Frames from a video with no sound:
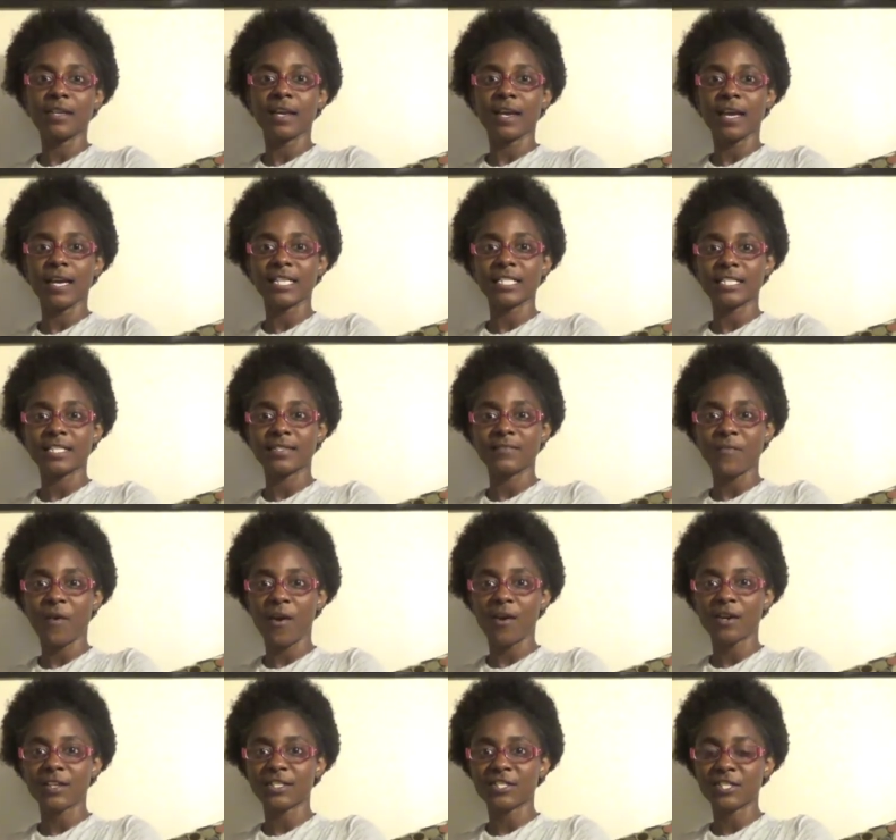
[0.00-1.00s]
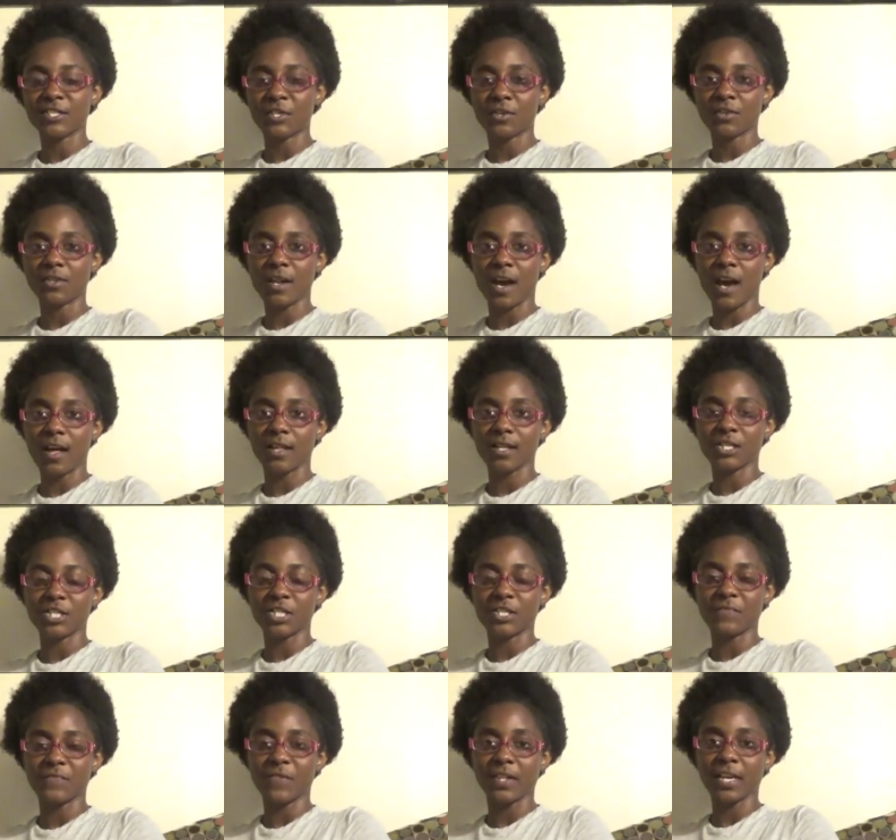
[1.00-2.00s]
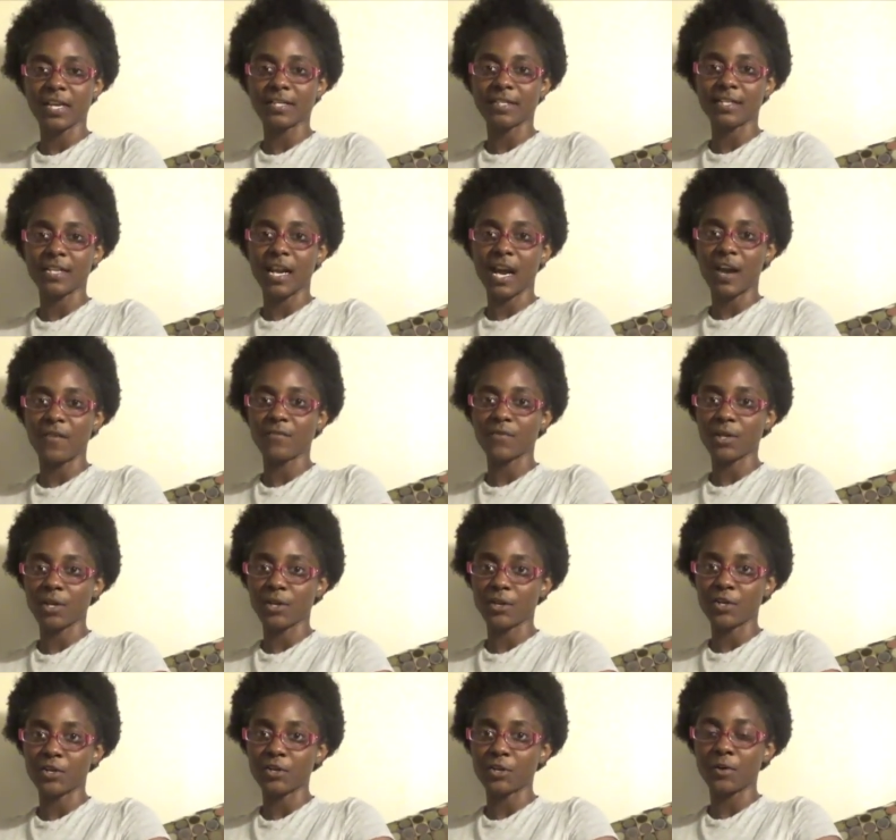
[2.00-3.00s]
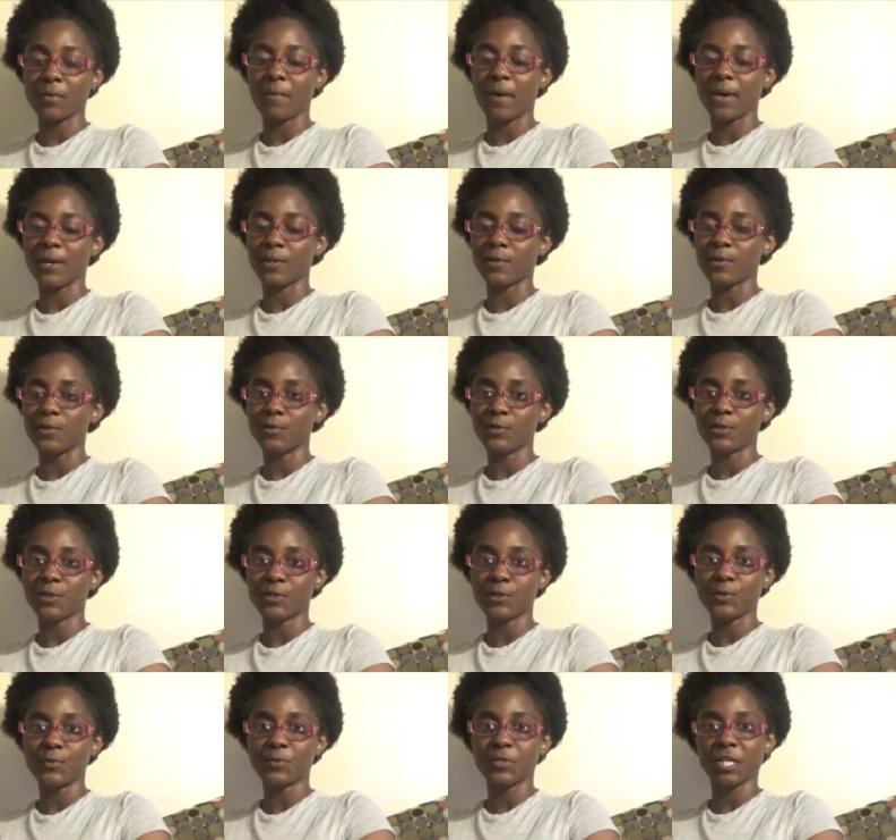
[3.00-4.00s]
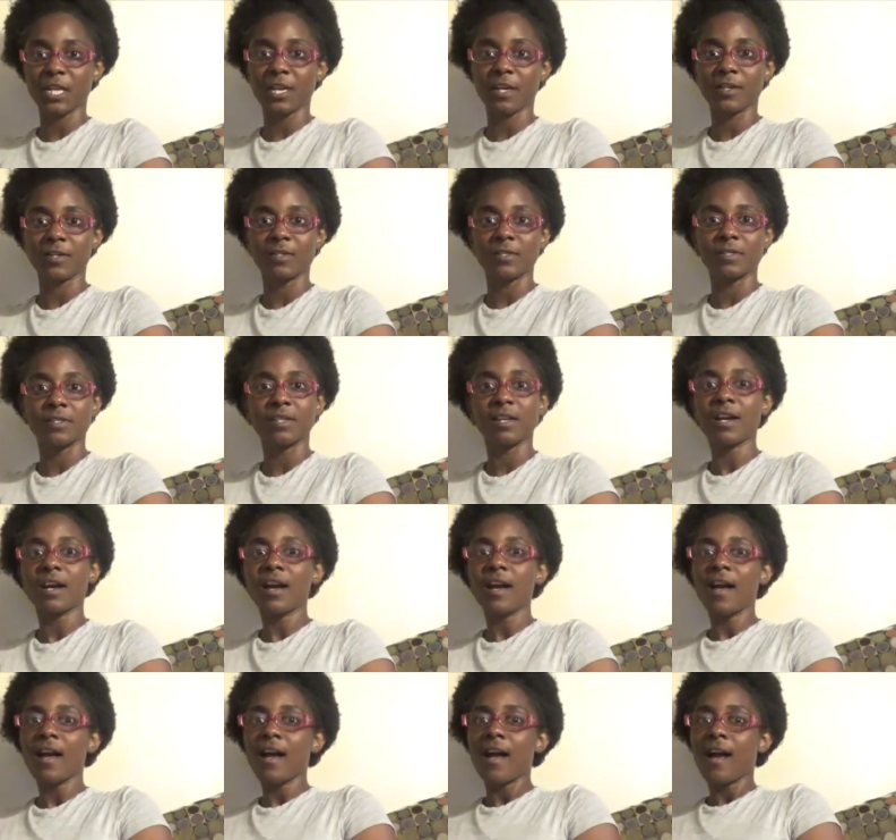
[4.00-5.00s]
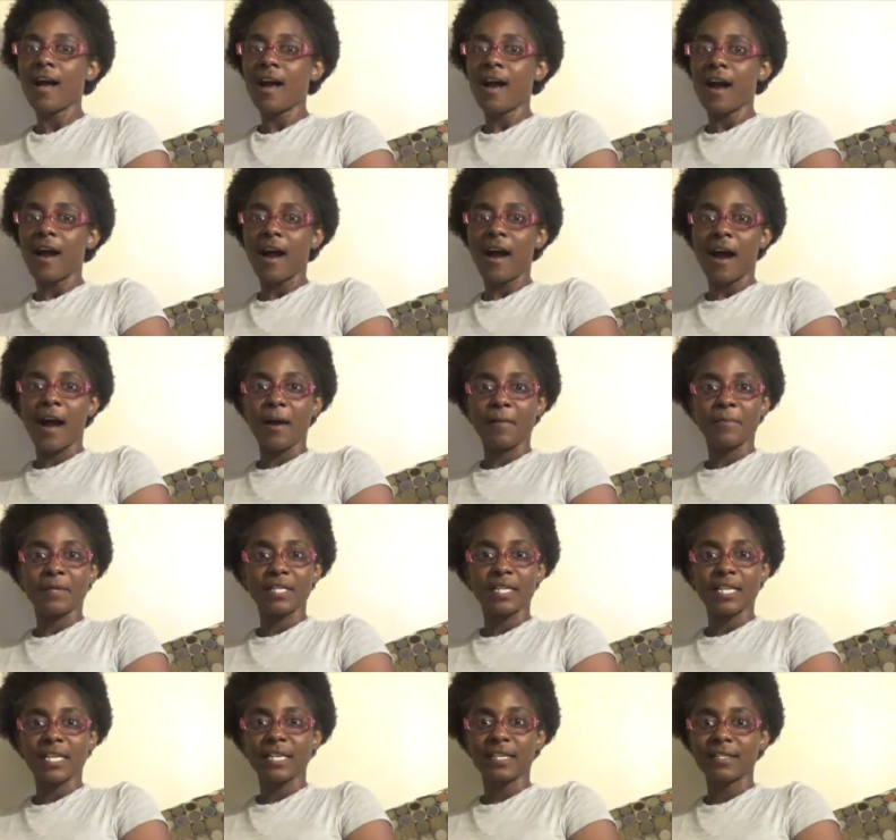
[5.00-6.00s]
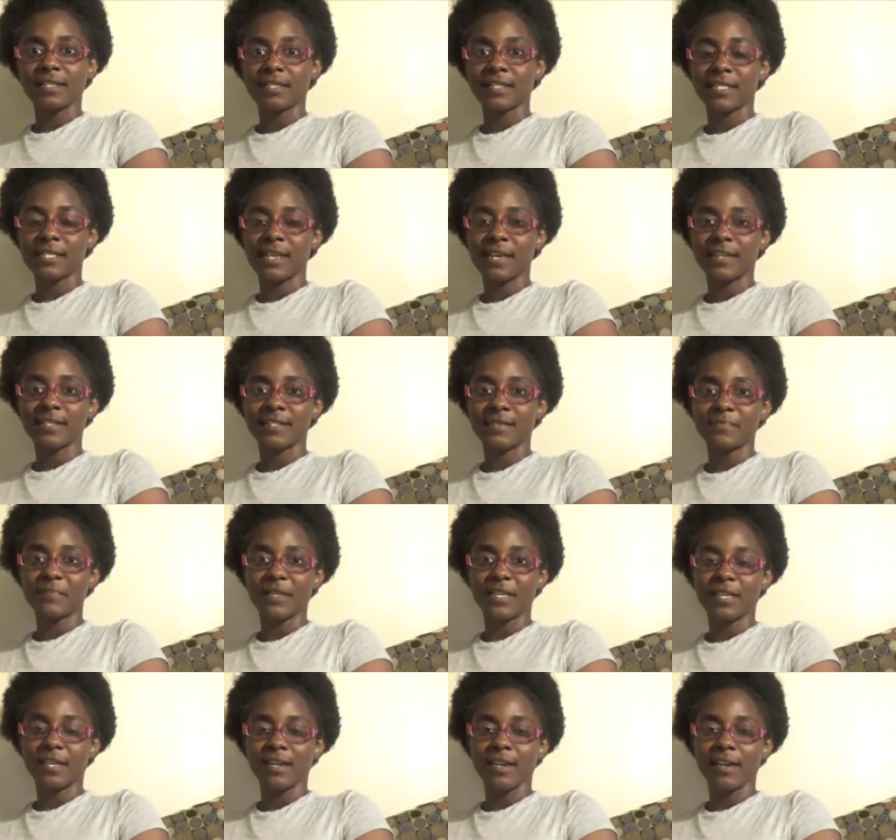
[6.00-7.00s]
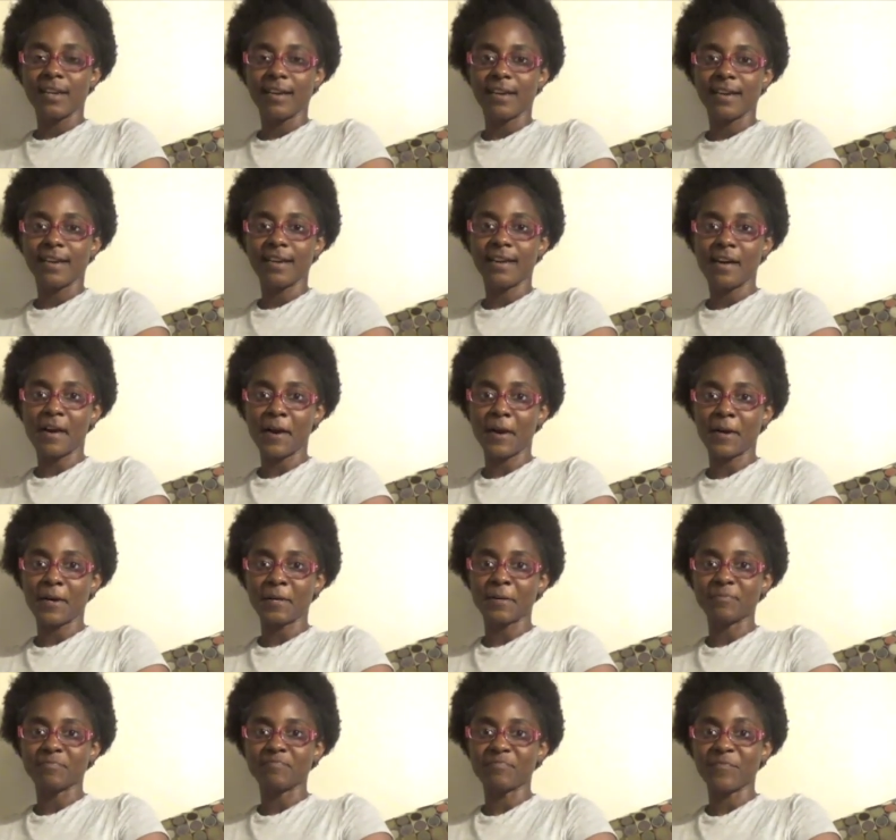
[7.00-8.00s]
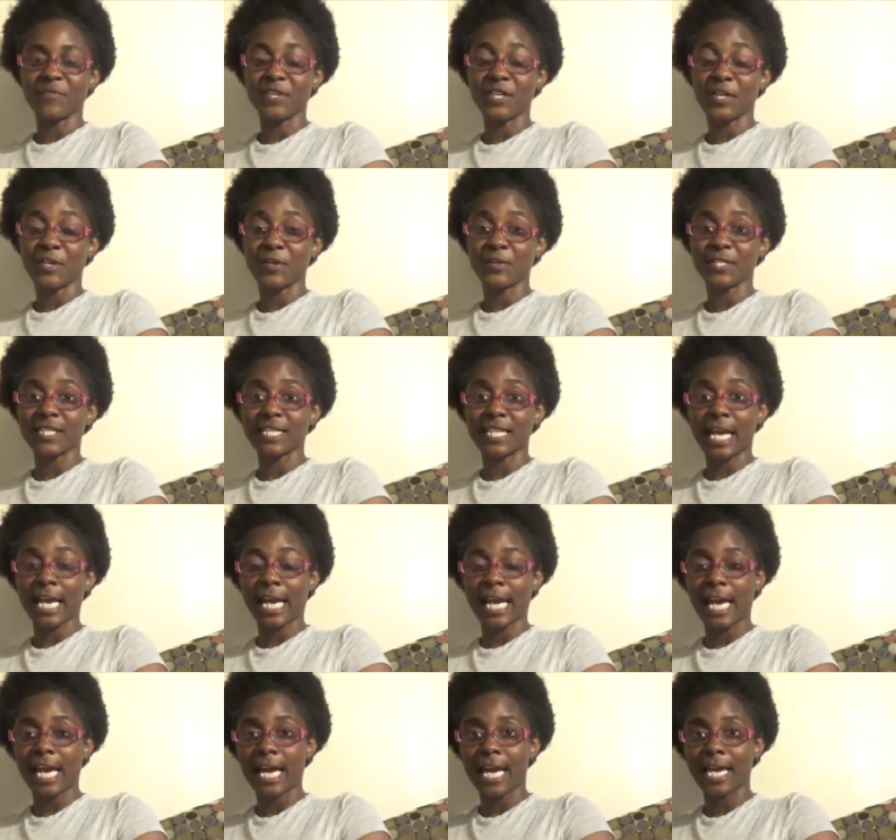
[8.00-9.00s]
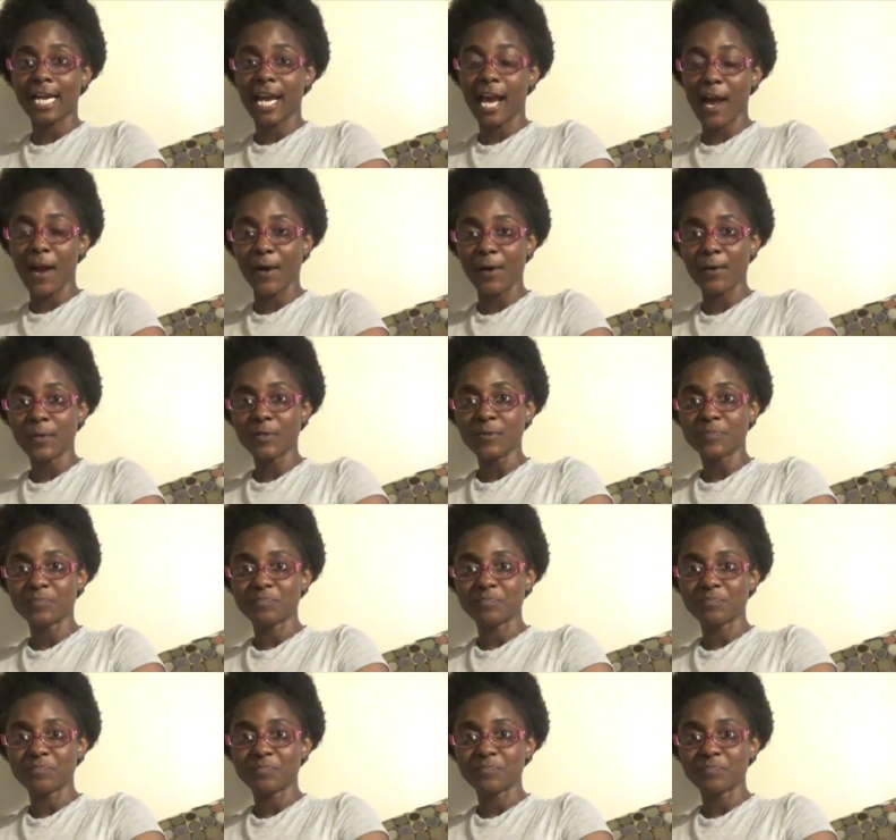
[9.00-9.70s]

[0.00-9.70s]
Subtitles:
as far as, knowledge and things that I've learned on my YouTube channel, I'm going to get as many videos as I can out.